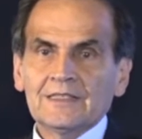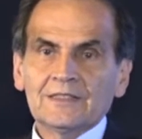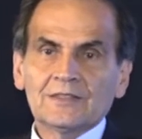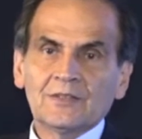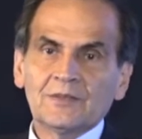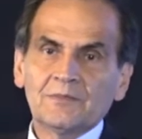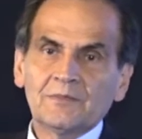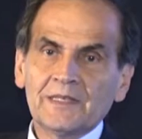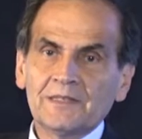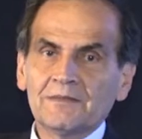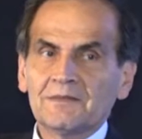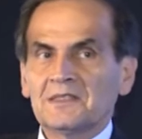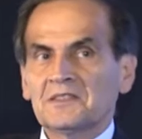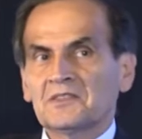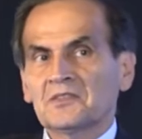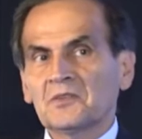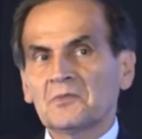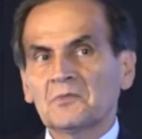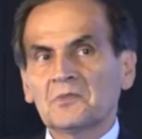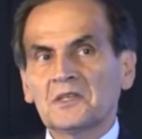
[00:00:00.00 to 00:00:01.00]
So maybe
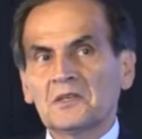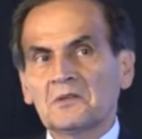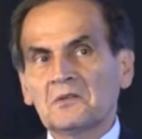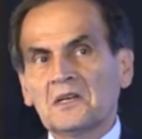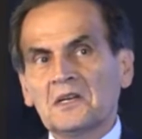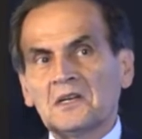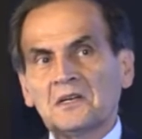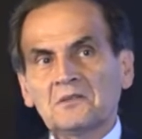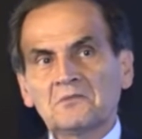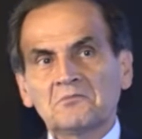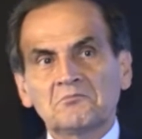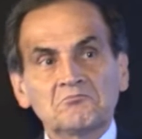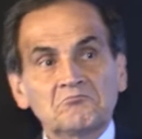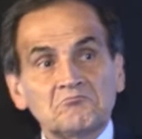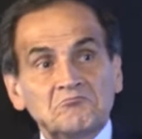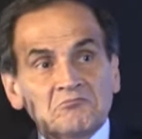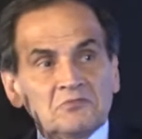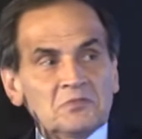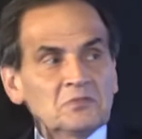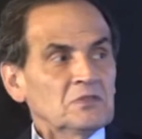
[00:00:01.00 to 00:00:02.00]
somewhere around,
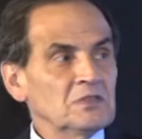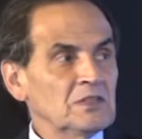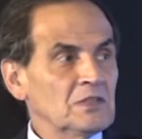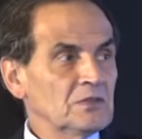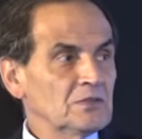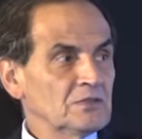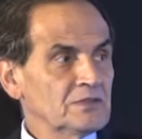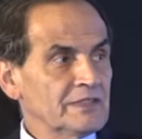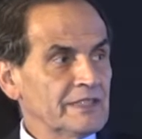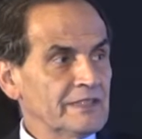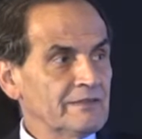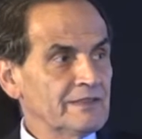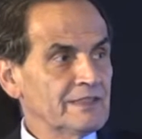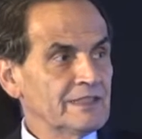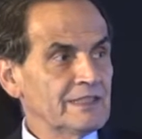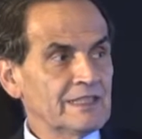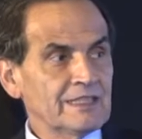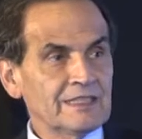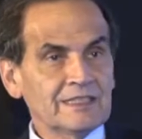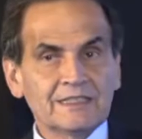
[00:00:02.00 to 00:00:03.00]
who knows,
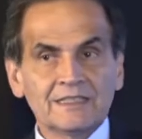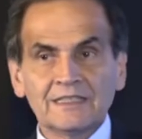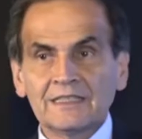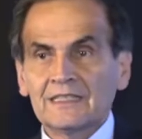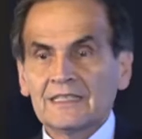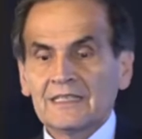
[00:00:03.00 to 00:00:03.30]
70, 80.